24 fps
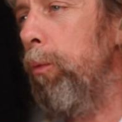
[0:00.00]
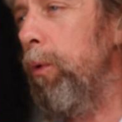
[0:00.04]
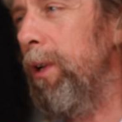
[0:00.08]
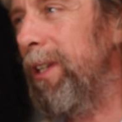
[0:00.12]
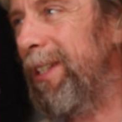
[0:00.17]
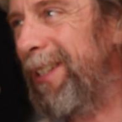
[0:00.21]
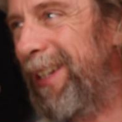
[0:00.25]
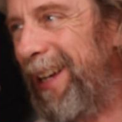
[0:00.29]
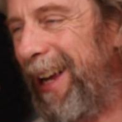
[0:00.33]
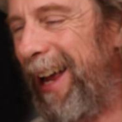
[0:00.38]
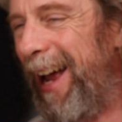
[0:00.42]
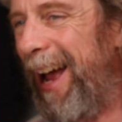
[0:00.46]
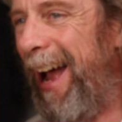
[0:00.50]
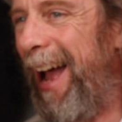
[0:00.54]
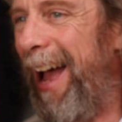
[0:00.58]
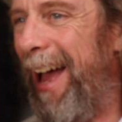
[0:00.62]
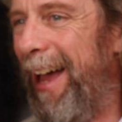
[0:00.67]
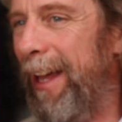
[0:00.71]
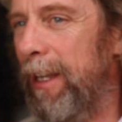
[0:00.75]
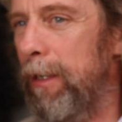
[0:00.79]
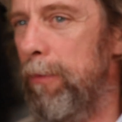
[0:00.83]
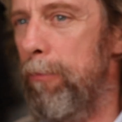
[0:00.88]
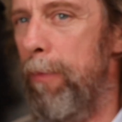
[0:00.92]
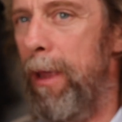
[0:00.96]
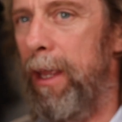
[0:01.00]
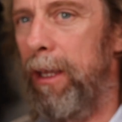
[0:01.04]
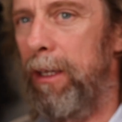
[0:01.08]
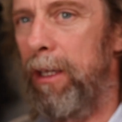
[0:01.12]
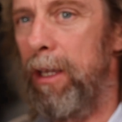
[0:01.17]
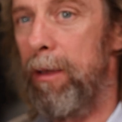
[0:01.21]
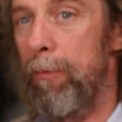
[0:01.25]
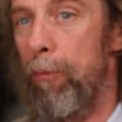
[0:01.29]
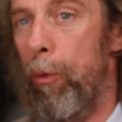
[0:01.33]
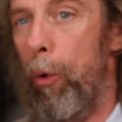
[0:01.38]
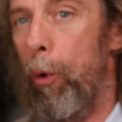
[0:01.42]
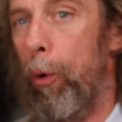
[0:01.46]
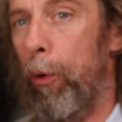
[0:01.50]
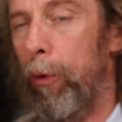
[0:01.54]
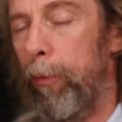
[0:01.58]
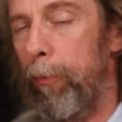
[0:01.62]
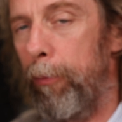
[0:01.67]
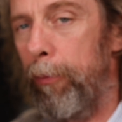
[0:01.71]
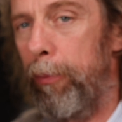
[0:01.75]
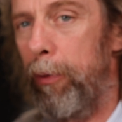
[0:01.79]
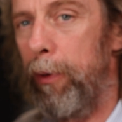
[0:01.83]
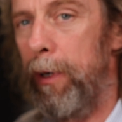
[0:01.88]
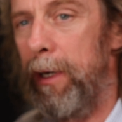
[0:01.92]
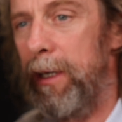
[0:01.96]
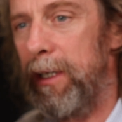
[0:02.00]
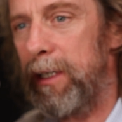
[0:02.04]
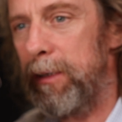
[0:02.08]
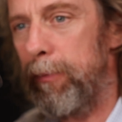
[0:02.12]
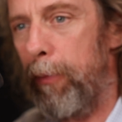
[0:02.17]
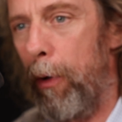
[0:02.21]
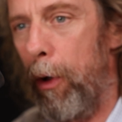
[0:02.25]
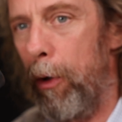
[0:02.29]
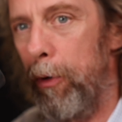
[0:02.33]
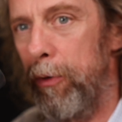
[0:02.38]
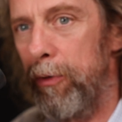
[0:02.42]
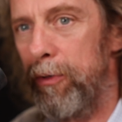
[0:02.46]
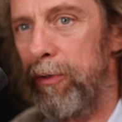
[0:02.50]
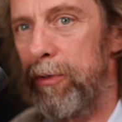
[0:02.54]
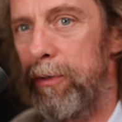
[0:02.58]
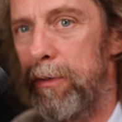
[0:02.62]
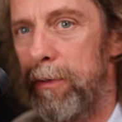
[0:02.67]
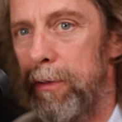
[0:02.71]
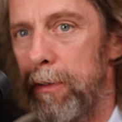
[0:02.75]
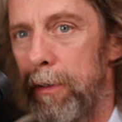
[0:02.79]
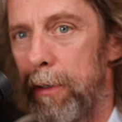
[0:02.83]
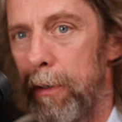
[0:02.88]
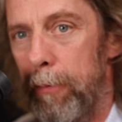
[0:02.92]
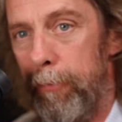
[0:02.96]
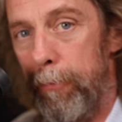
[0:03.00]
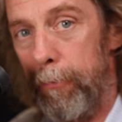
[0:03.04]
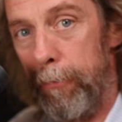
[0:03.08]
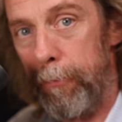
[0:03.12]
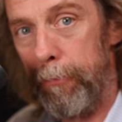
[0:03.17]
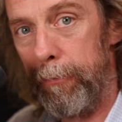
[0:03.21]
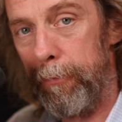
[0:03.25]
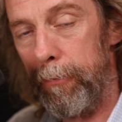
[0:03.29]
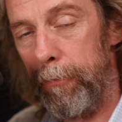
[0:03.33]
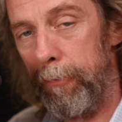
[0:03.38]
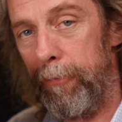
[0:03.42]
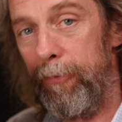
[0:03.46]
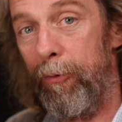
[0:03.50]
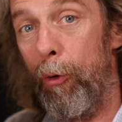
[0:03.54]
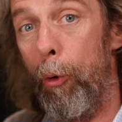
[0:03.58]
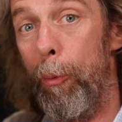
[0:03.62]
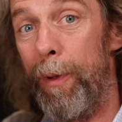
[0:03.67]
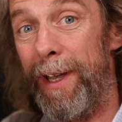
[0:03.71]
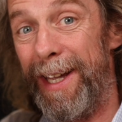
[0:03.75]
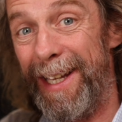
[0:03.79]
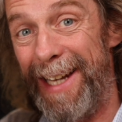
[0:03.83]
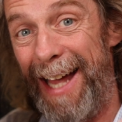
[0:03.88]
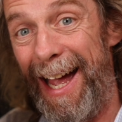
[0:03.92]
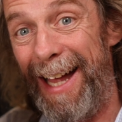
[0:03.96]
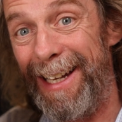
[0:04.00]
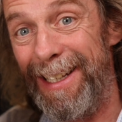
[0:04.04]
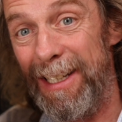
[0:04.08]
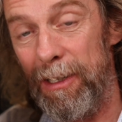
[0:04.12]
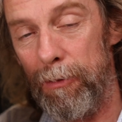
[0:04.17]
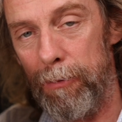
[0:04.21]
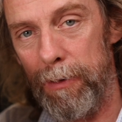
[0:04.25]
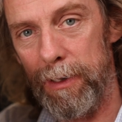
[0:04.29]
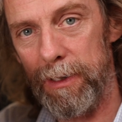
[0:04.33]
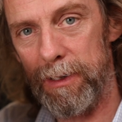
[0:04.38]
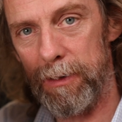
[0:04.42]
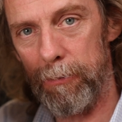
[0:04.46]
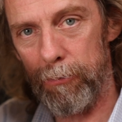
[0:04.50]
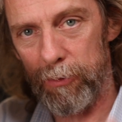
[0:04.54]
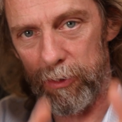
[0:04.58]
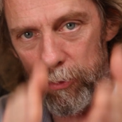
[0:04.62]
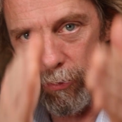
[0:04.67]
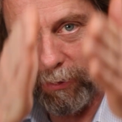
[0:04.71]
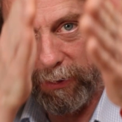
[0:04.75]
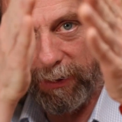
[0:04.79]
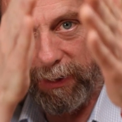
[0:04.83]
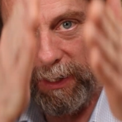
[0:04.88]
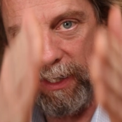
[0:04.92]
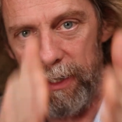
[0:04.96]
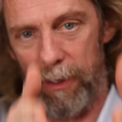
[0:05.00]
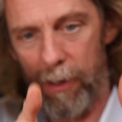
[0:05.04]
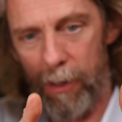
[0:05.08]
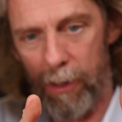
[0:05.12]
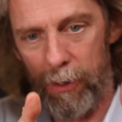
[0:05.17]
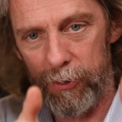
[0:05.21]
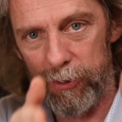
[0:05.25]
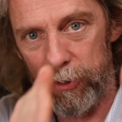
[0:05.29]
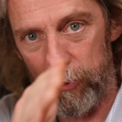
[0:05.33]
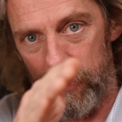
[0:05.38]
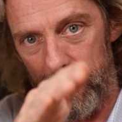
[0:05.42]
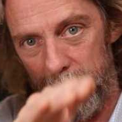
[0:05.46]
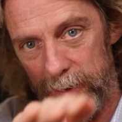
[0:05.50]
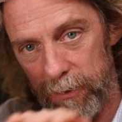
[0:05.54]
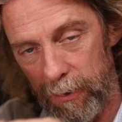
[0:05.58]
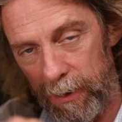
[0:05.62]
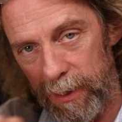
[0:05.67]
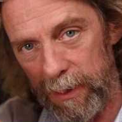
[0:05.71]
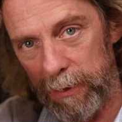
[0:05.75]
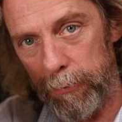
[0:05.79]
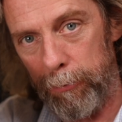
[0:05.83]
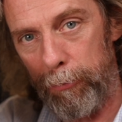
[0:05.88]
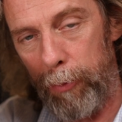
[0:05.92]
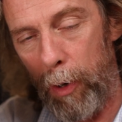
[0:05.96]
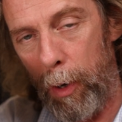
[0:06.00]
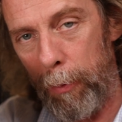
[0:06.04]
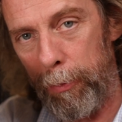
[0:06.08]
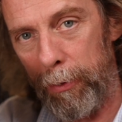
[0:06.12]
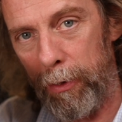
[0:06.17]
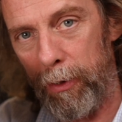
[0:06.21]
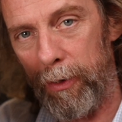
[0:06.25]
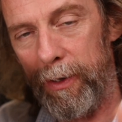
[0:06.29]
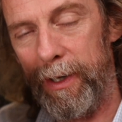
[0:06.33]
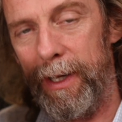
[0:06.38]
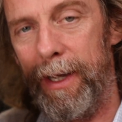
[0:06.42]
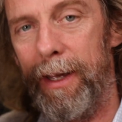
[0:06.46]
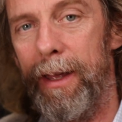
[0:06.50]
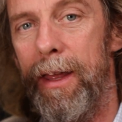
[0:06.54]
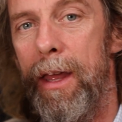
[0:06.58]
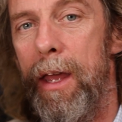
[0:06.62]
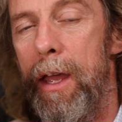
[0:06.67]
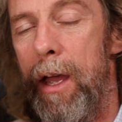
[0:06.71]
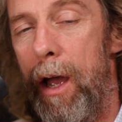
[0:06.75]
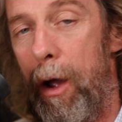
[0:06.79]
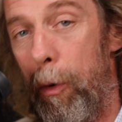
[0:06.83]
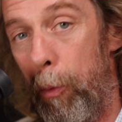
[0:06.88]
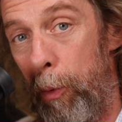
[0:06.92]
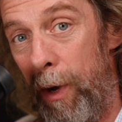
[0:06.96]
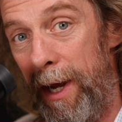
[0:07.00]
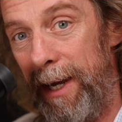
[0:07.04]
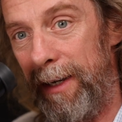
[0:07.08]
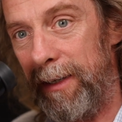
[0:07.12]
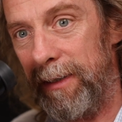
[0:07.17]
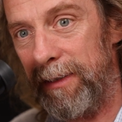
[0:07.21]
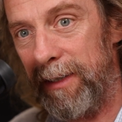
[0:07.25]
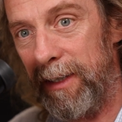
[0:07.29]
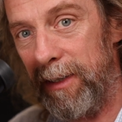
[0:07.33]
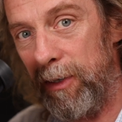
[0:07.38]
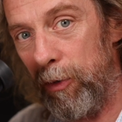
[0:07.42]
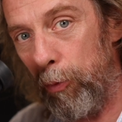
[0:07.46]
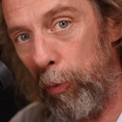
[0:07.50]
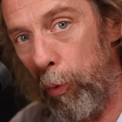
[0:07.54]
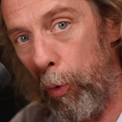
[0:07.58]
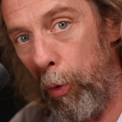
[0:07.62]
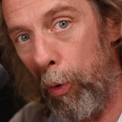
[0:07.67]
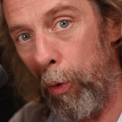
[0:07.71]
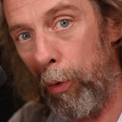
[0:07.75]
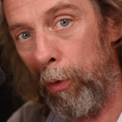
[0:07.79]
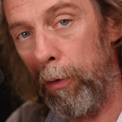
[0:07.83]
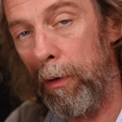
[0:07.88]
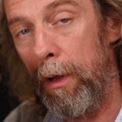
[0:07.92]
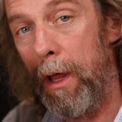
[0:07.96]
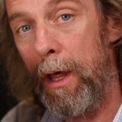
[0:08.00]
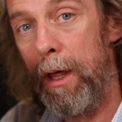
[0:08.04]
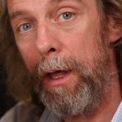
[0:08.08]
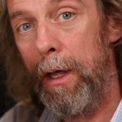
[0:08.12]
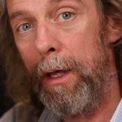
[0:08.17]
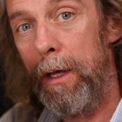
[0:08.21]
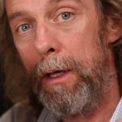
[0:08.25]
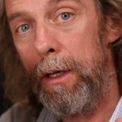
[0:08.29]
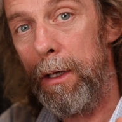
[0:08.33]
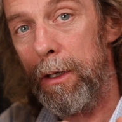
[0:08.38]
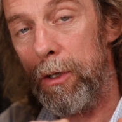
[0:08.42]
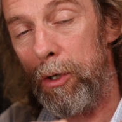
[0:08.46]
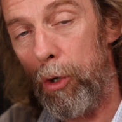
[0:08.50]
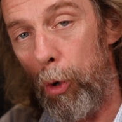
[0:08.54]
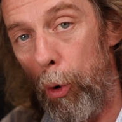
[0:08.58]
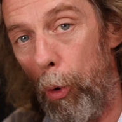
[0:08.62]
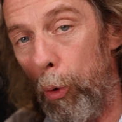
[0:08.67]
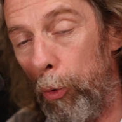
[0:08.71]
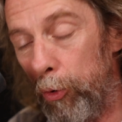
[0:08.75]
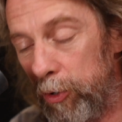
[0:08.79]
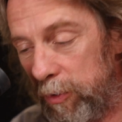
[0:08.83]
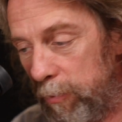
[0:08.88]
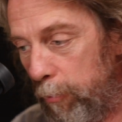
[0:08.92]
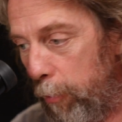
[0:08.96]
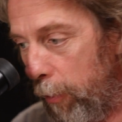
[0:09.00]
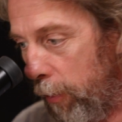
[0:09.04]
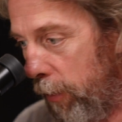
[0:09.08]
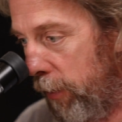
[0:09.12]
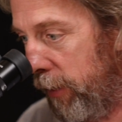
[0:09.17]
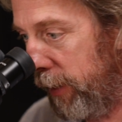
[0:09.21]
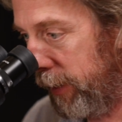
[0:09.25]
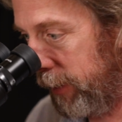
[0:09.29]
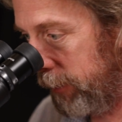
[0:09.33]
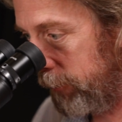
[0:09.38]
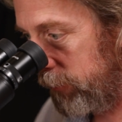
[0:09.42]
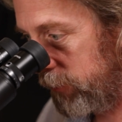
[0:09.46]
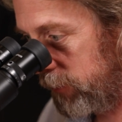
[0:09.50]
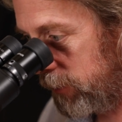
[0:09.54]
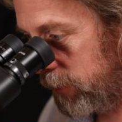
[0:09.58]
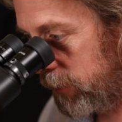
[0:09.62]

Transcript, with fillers: which can make you more predisposed to forming an aneurysm. So you see an artery and it's got a little bubble on it, a weakness in the wall caused by